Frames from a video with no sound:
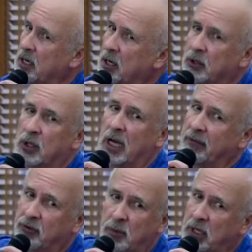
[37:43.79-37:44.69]
another
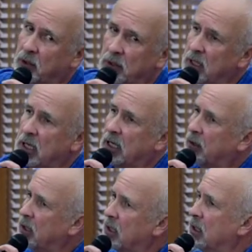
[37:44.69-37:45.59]
guy from here in the
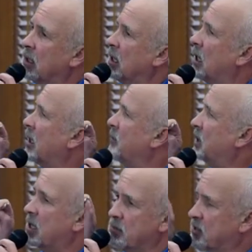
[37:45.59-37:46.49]
area, uh,
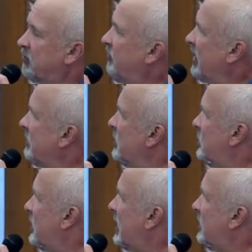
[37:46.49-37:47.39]
becomes
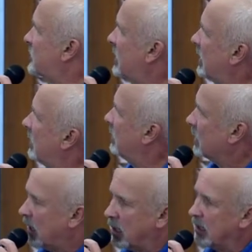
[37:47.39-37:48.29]
famous as a,
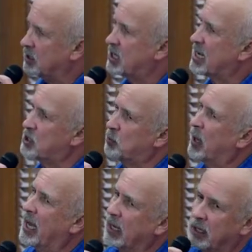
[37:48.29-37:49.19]
a test
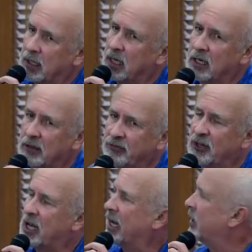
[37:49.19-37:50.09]
pilot and a
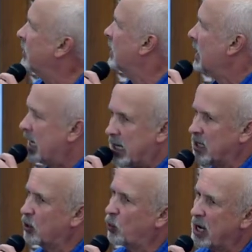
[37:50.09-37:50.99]
flyer.
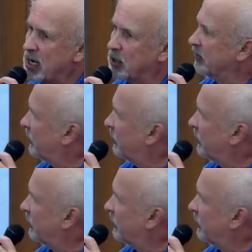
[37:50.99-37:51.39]
He and Red are